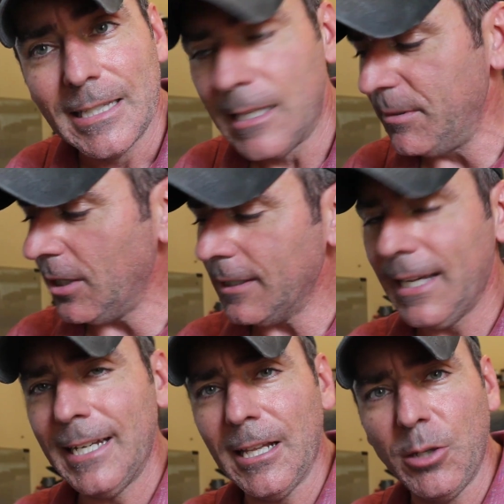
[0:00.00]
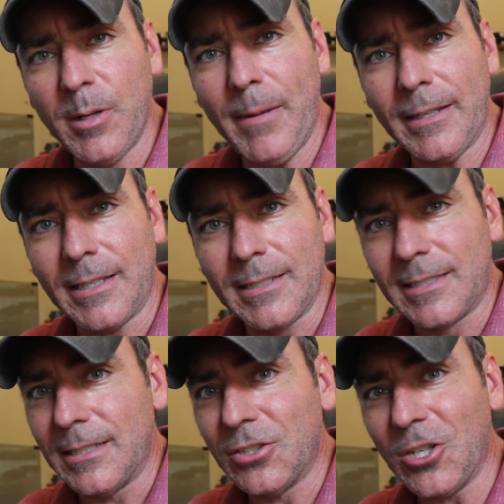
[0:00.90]
Let me talk again a little bit about this.
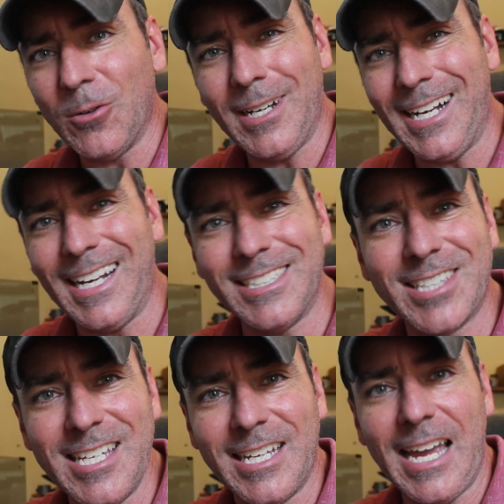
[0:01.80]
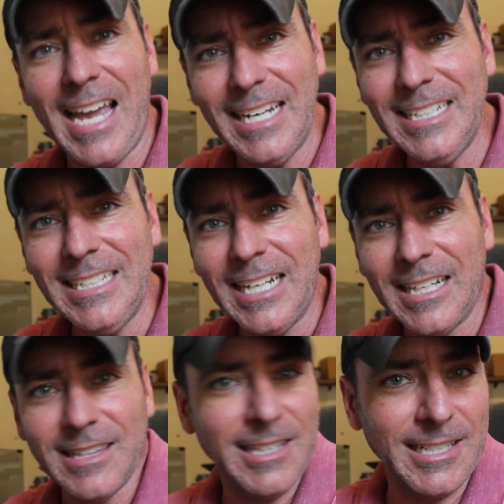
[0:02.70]
So I just think any
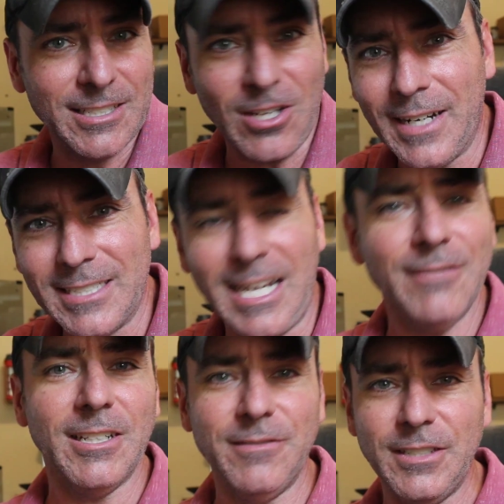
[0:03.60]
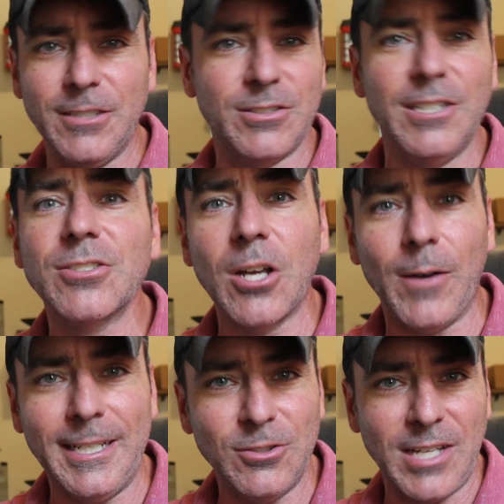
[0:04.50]
Linux device, I've done videos years ago,
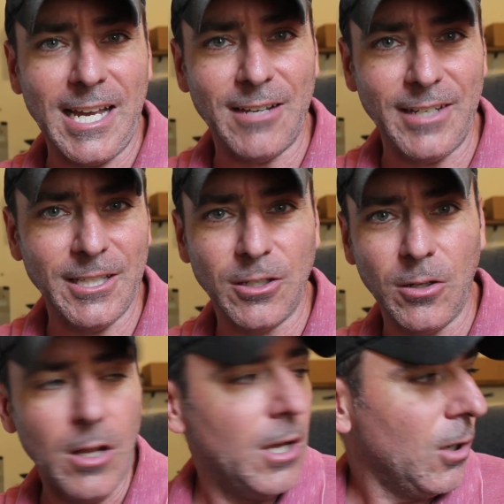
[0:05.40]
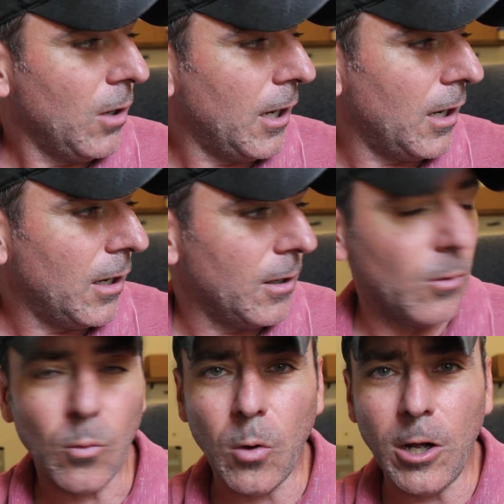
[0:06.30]
I used to have a little uh,
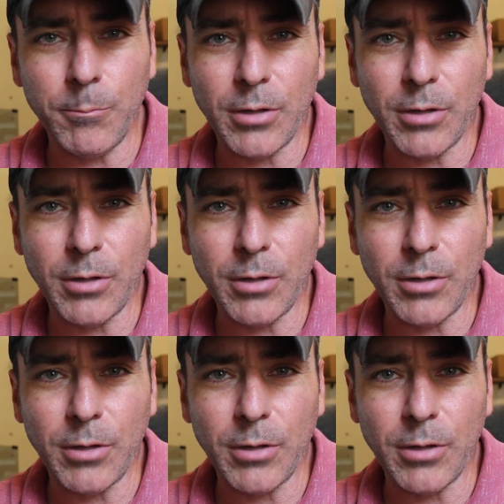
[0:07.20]
wall